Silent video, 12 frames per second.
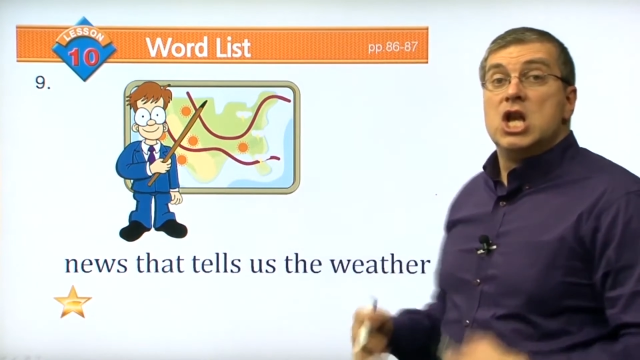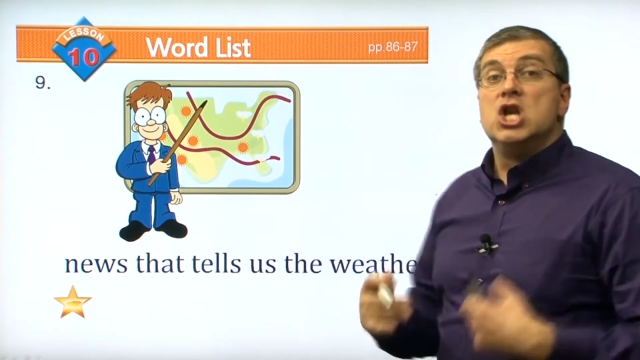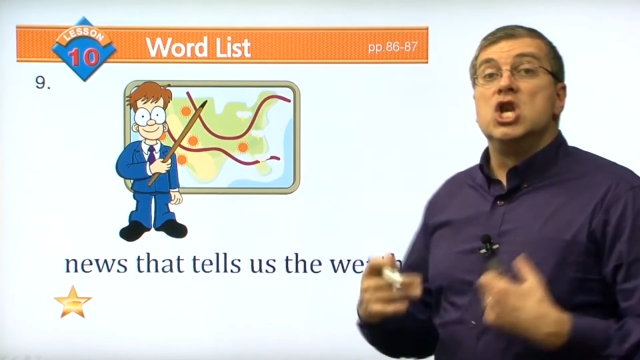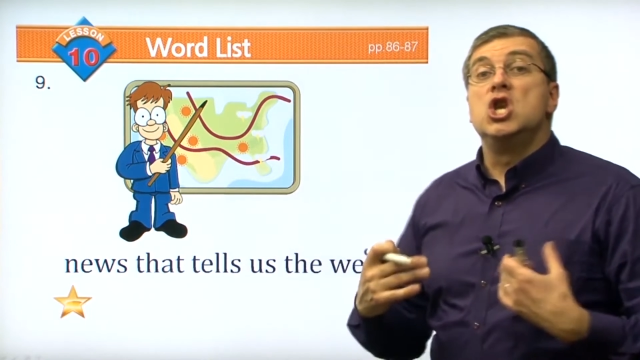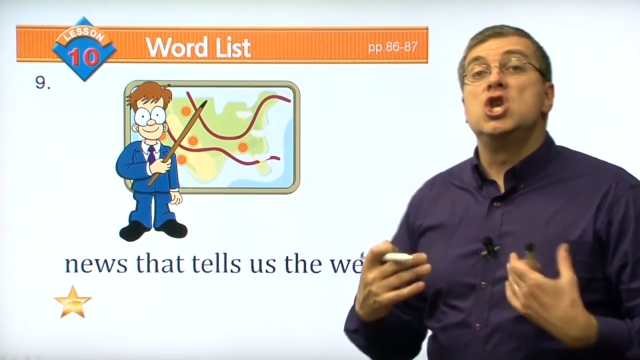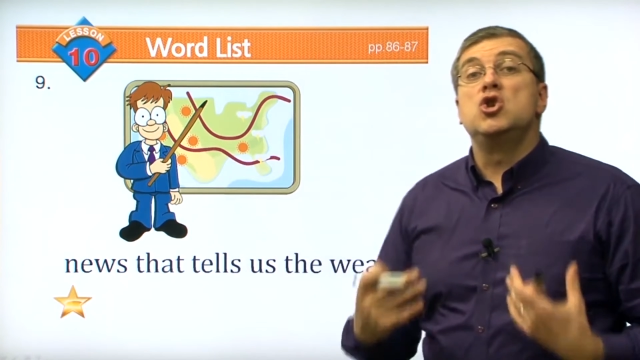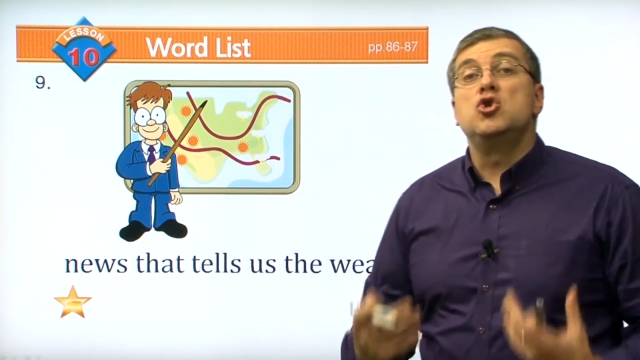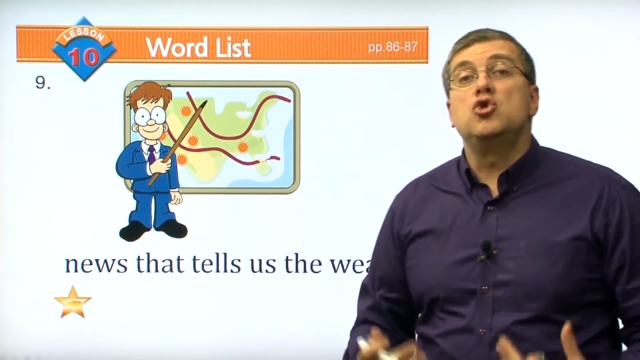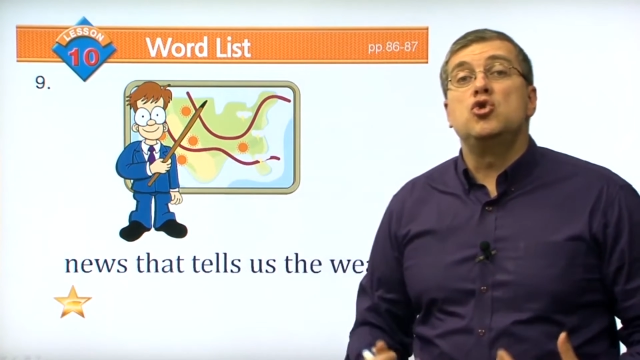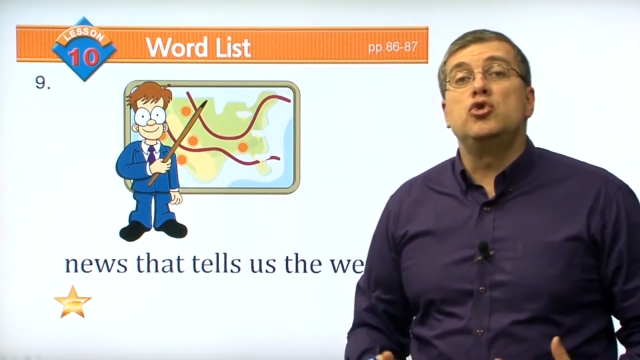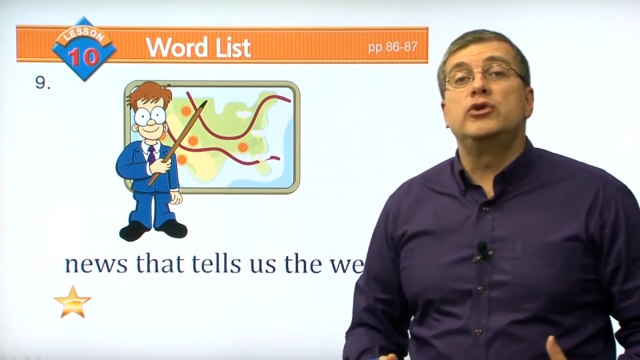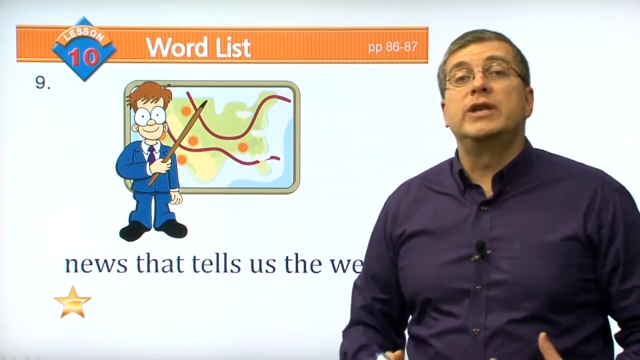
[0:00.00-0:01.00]

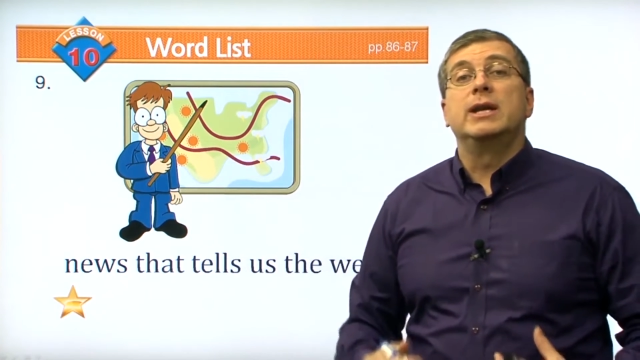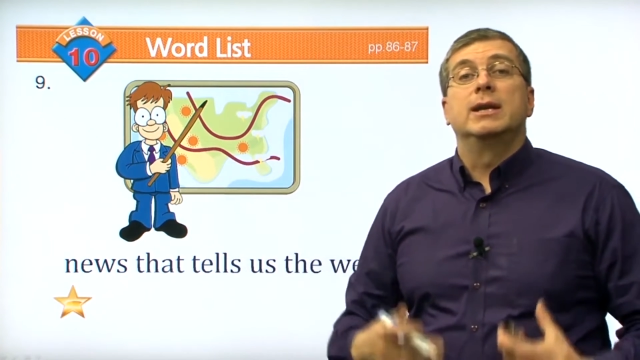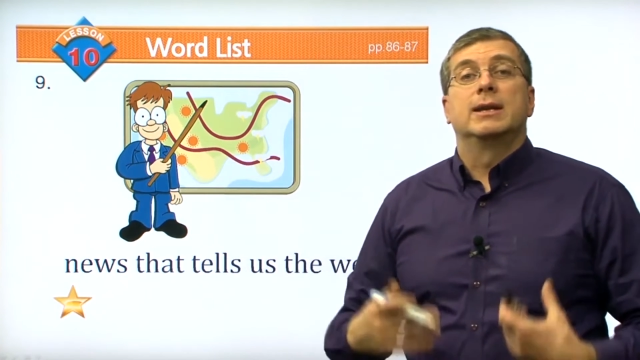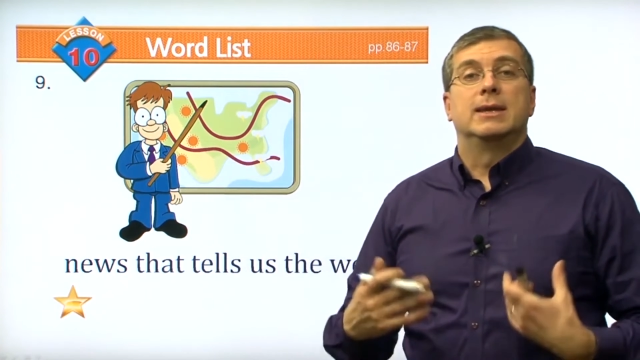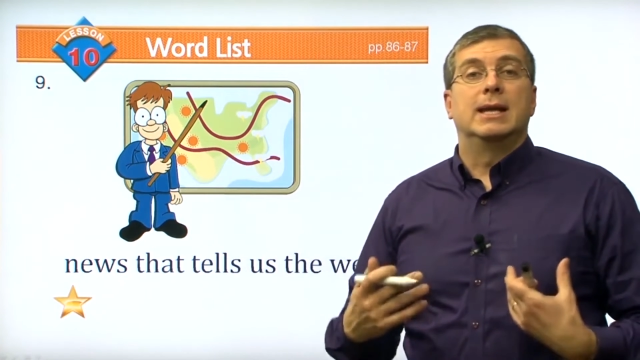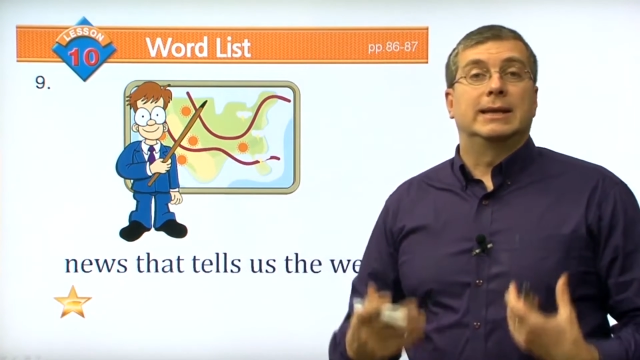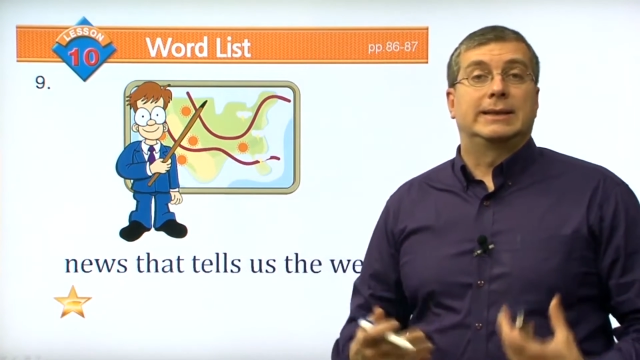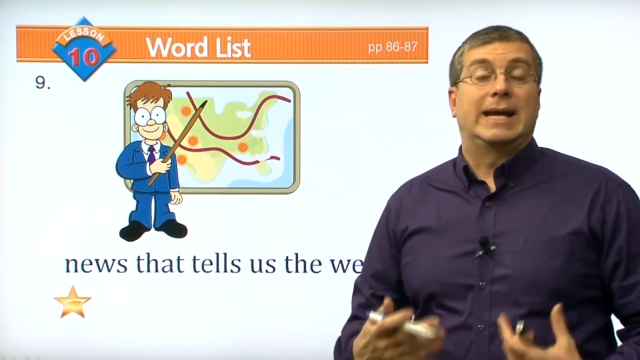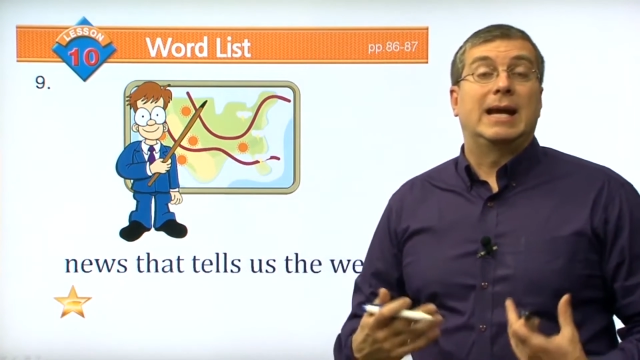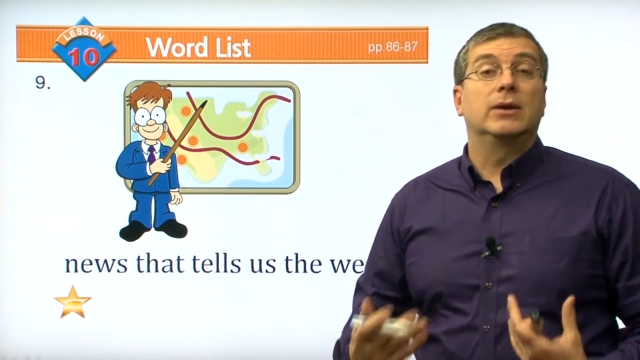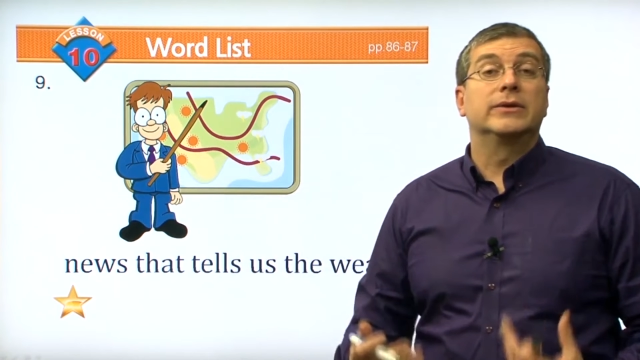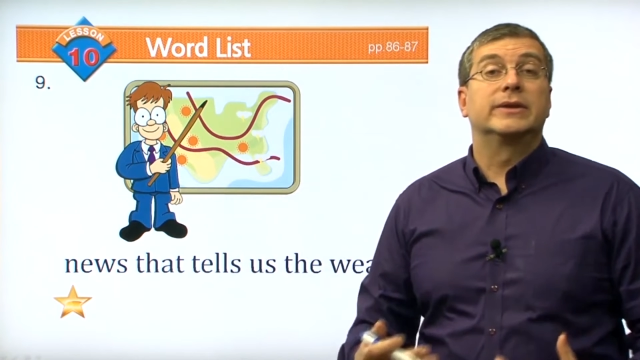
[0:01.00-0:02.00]
News that
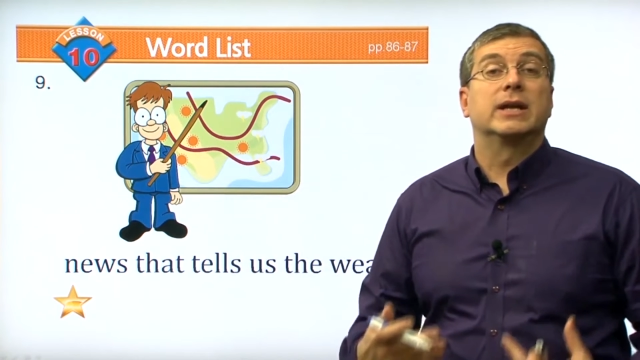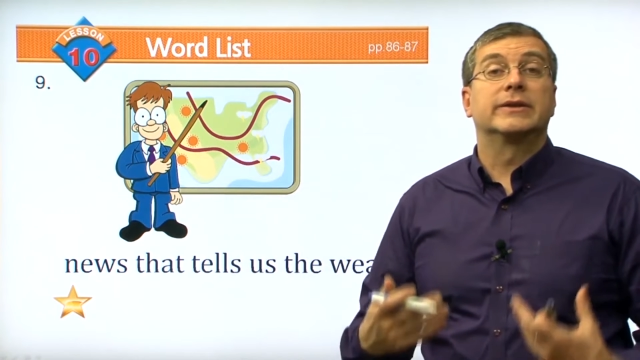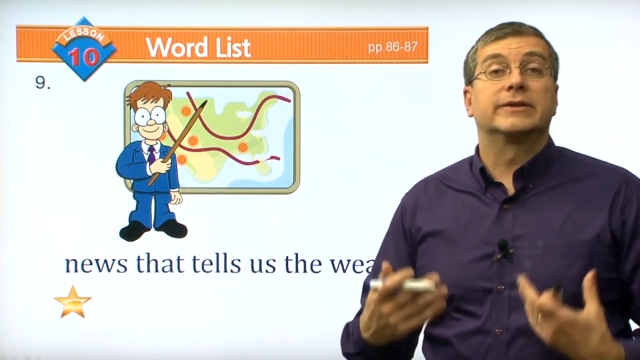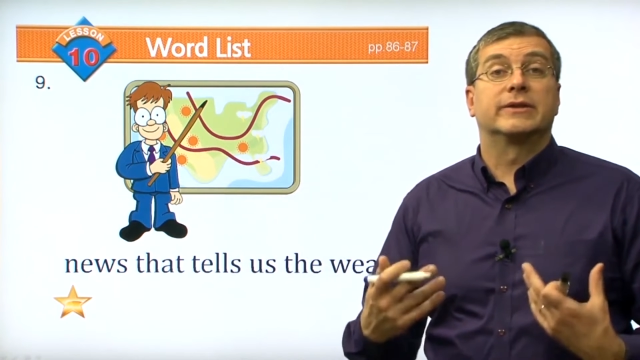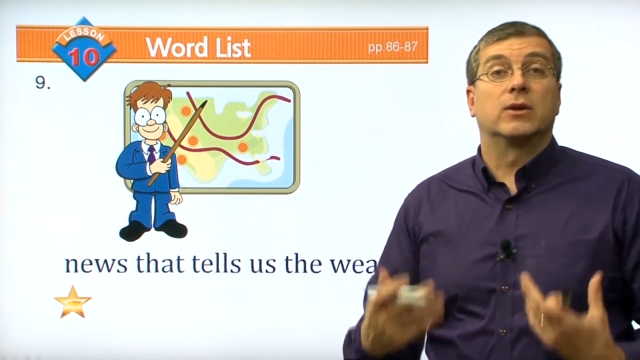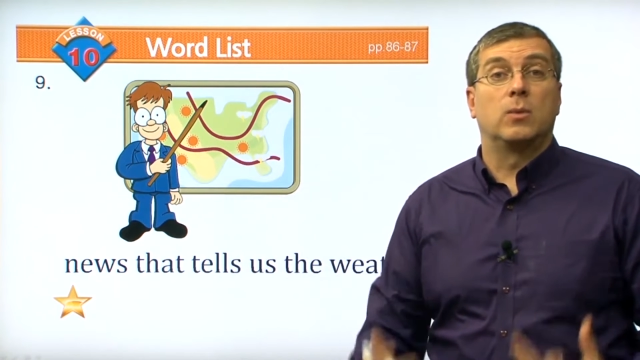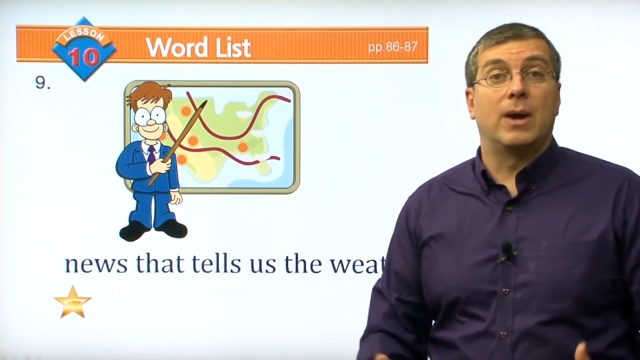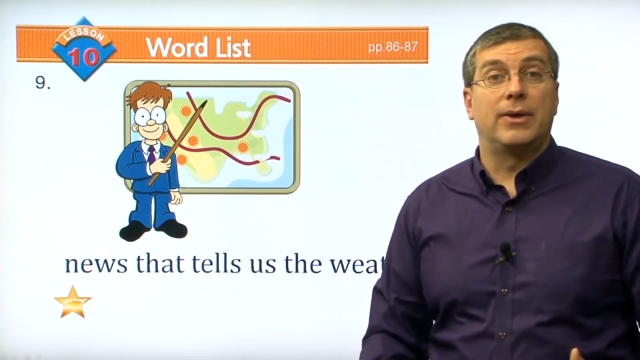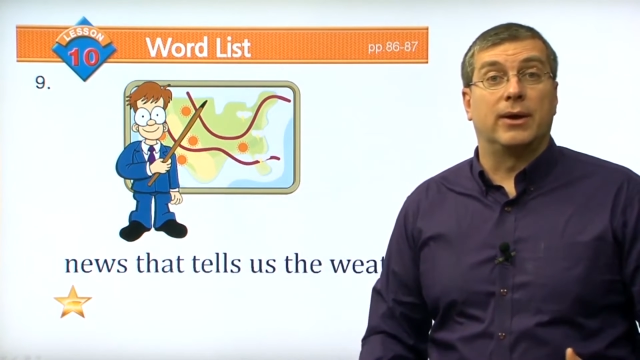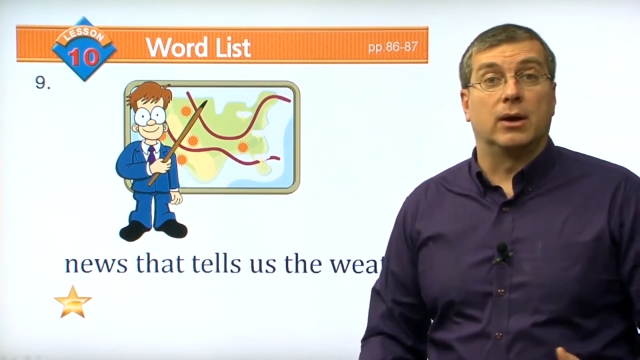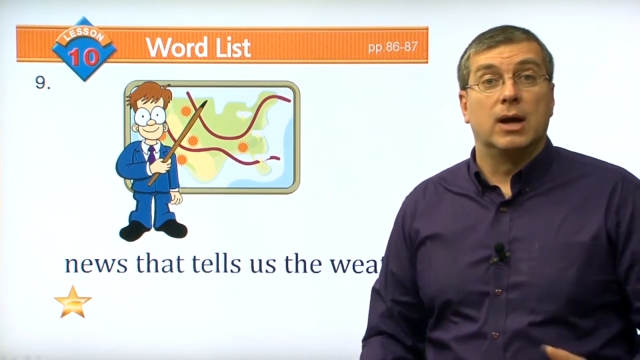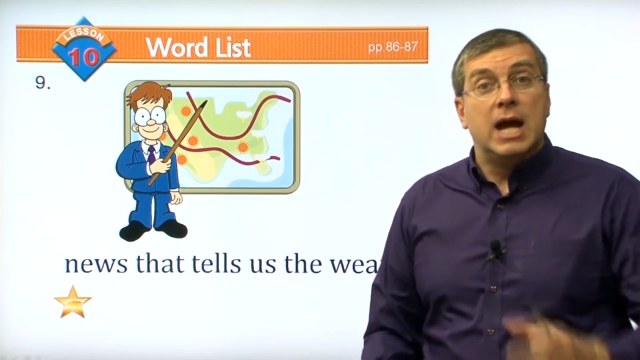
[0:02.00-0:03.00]
tells us the
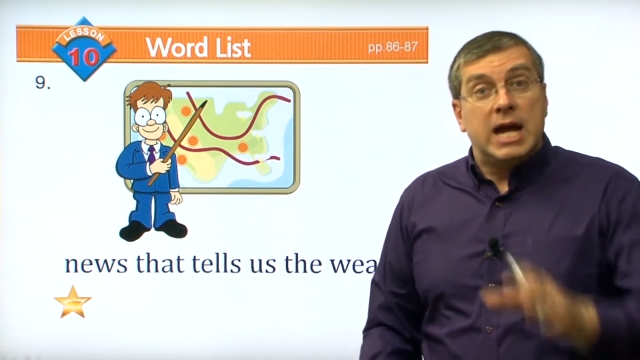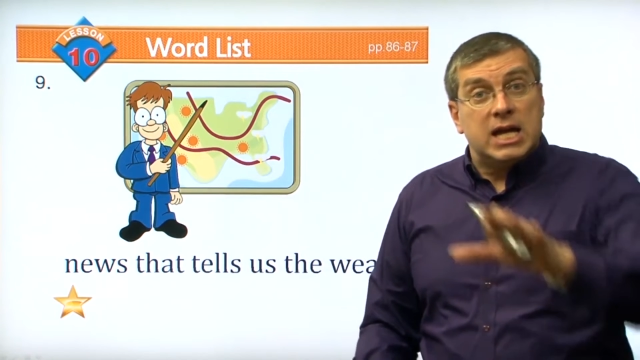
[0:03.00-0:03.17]
weather.